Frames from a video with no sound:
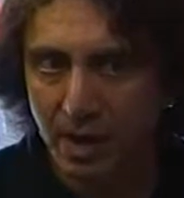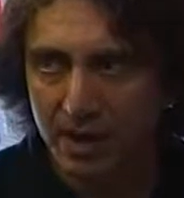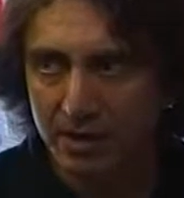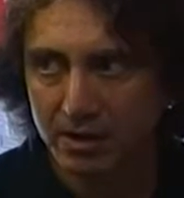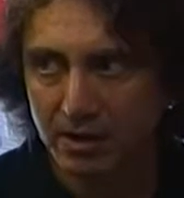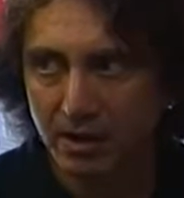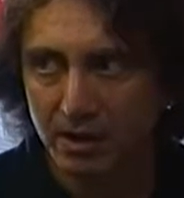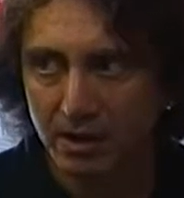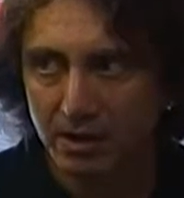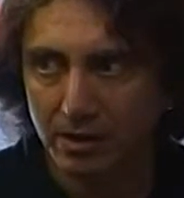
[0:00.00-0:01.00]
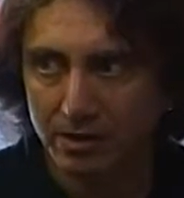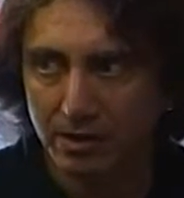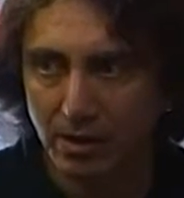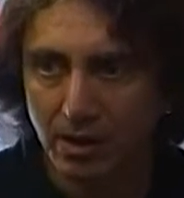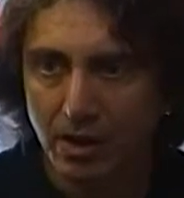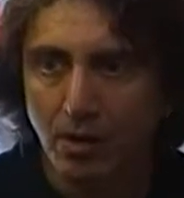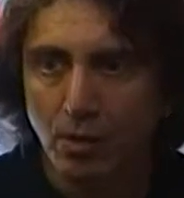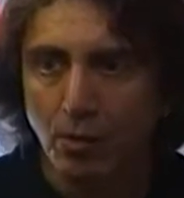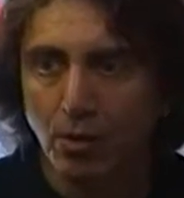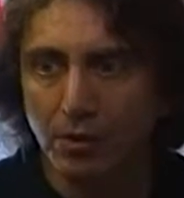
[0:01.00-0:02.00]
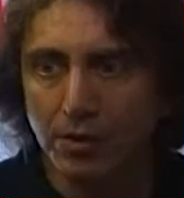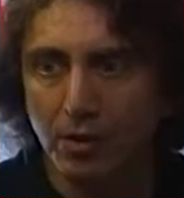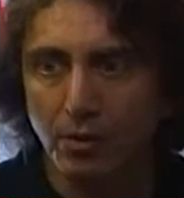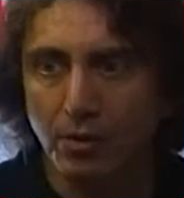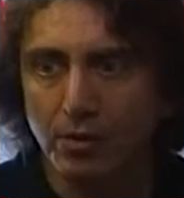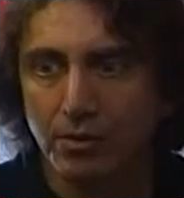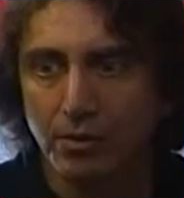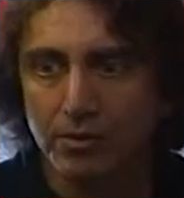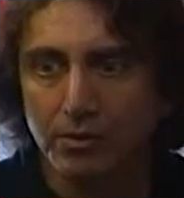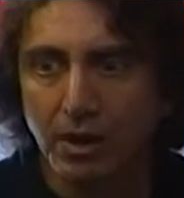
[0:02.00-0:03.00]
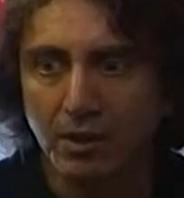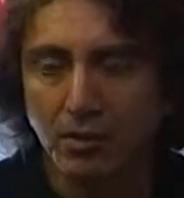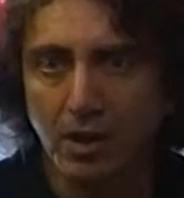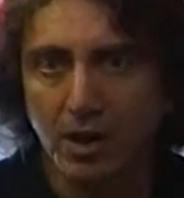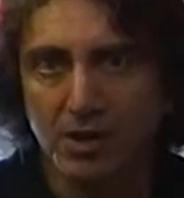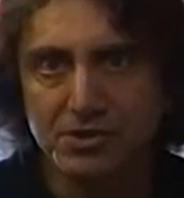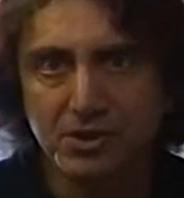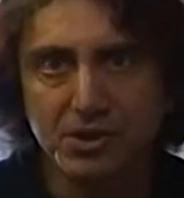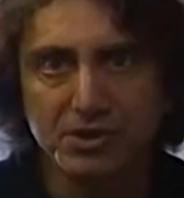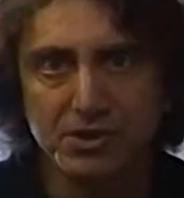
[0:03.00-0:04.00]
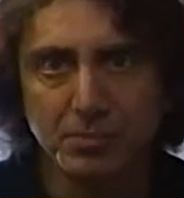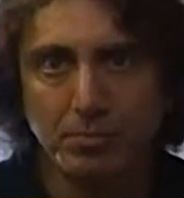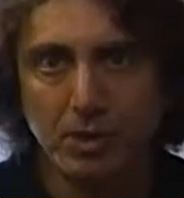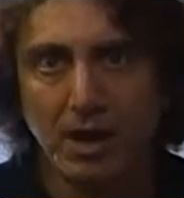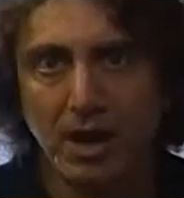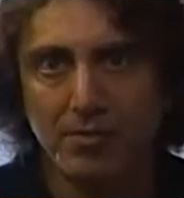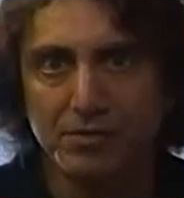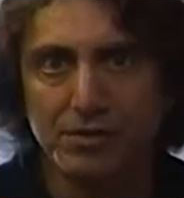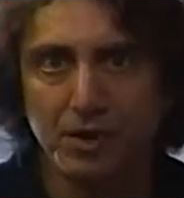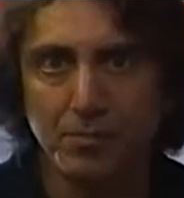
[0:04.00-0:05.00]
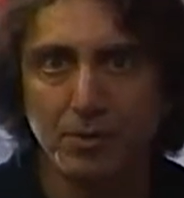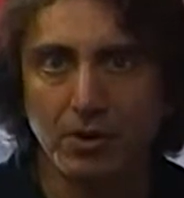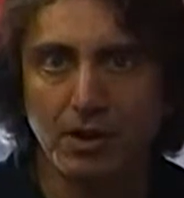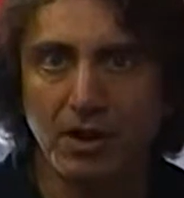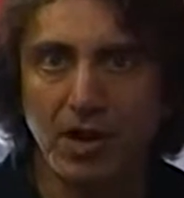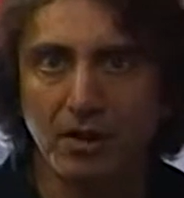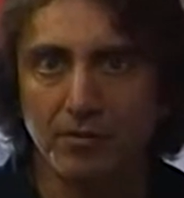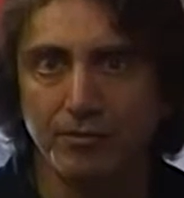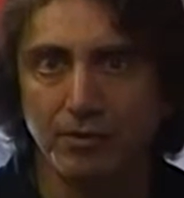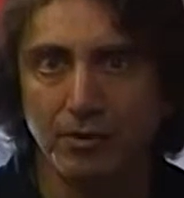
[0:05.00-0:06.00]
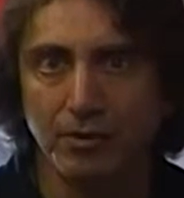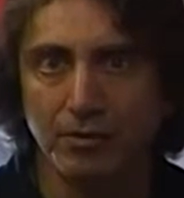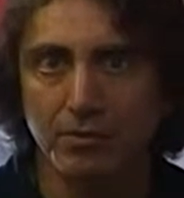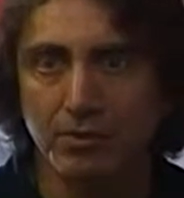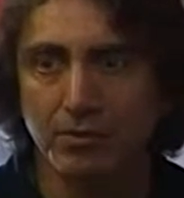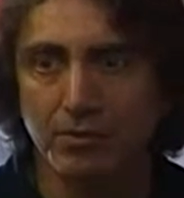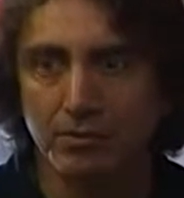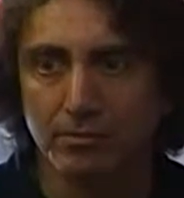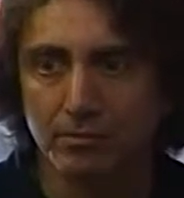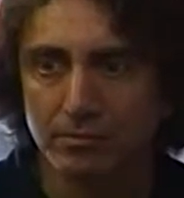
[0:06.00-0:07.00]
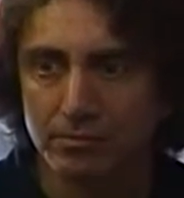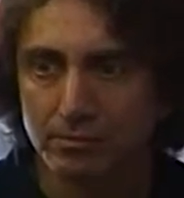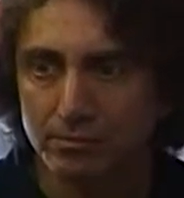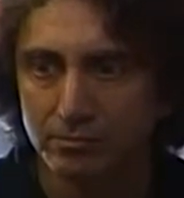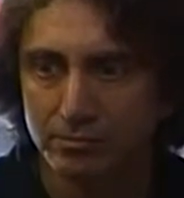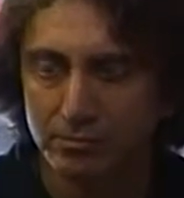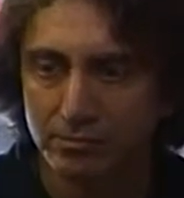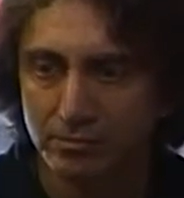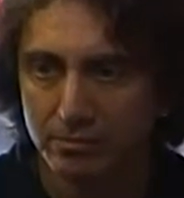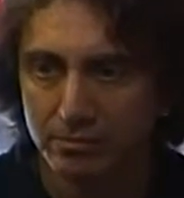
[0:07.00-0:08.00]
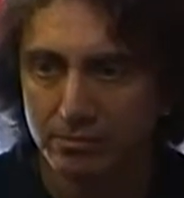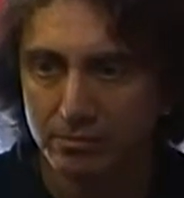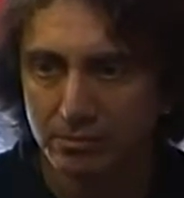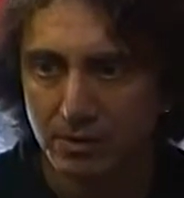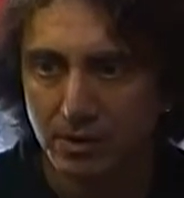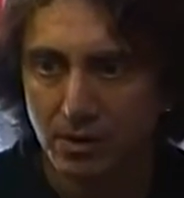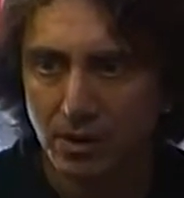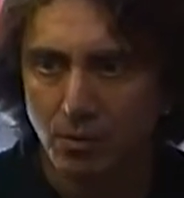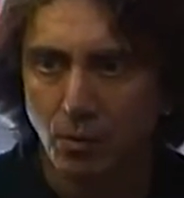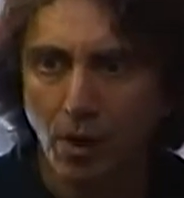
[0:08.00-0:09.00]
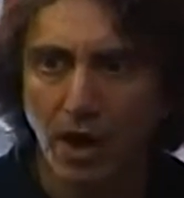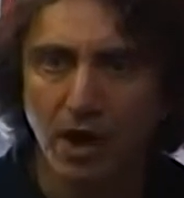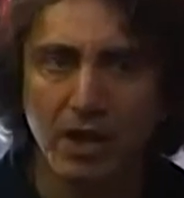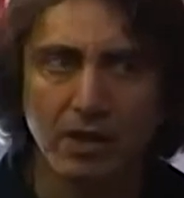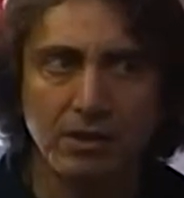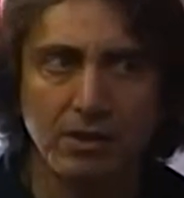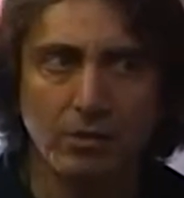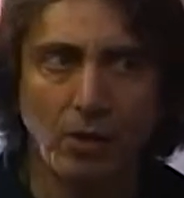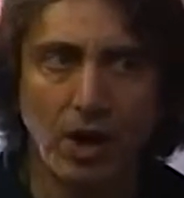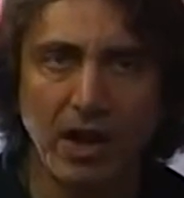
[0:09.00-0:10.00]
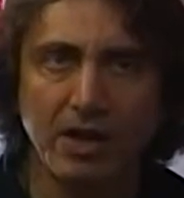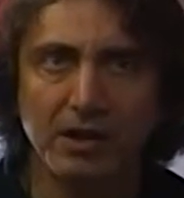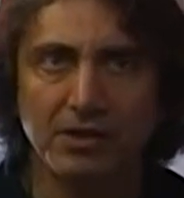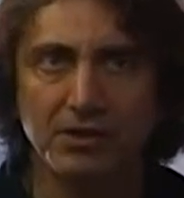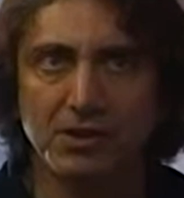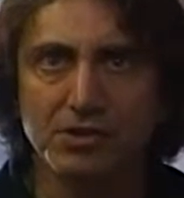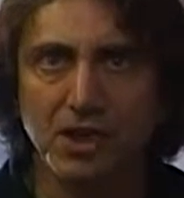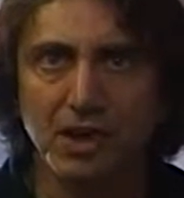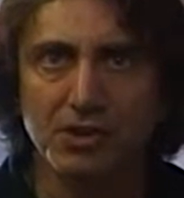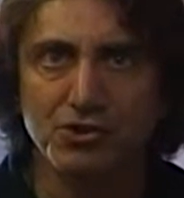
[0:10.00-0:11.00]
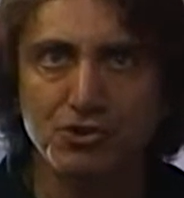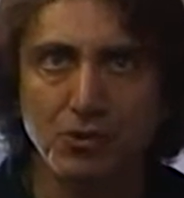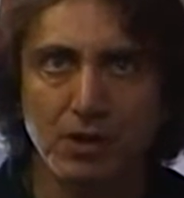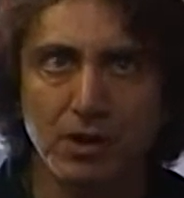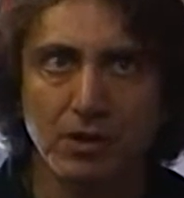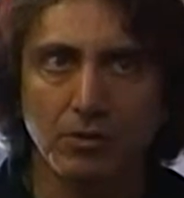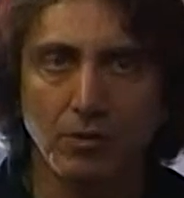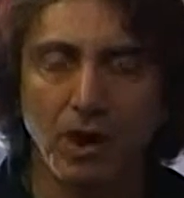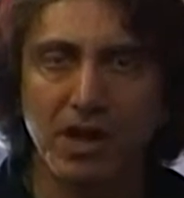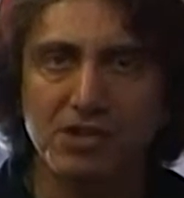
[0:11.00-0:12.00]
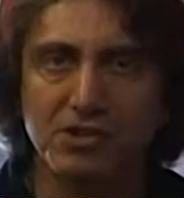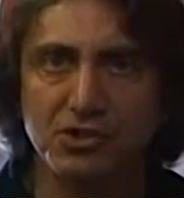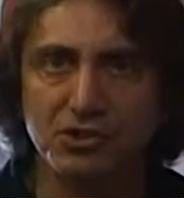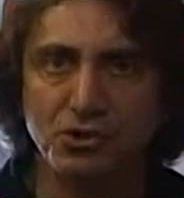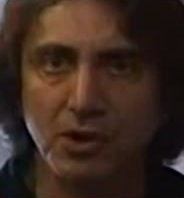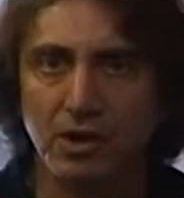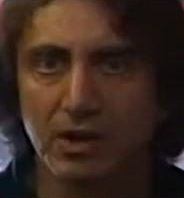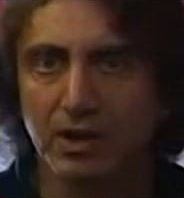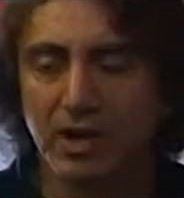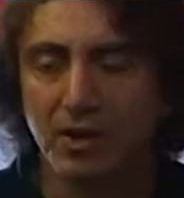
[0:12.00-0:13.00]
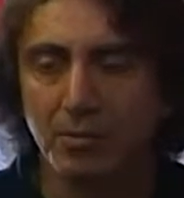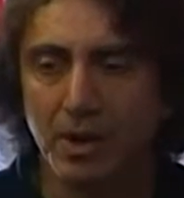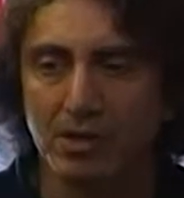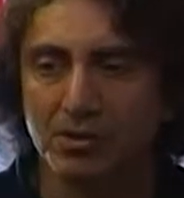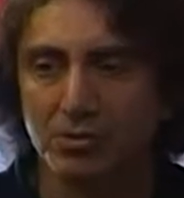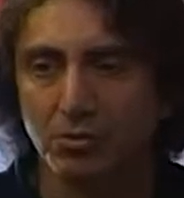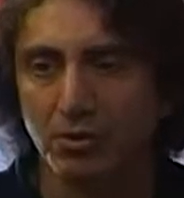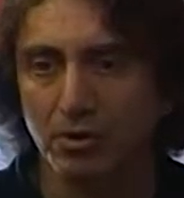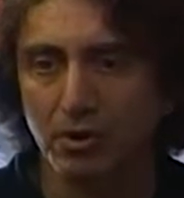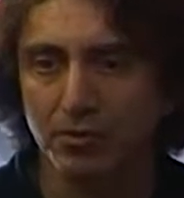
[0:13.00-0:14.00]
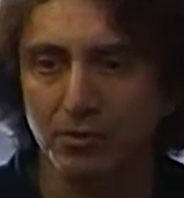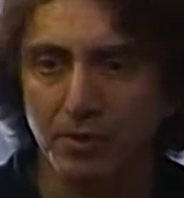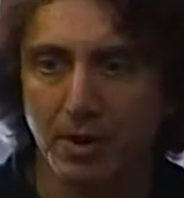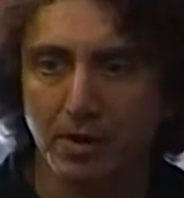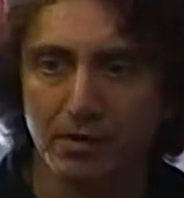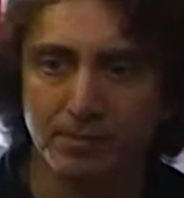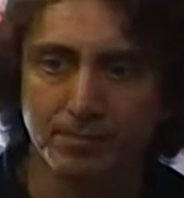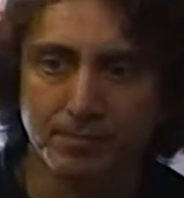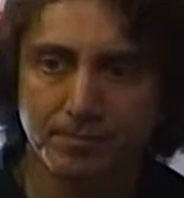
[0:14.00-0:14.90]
And he's not talking about well, then, a joint account. Then why doesn't he simply have a separate account for? Why does he get married? Why? Why does a joint? Why is a joint account mandatory if you're married?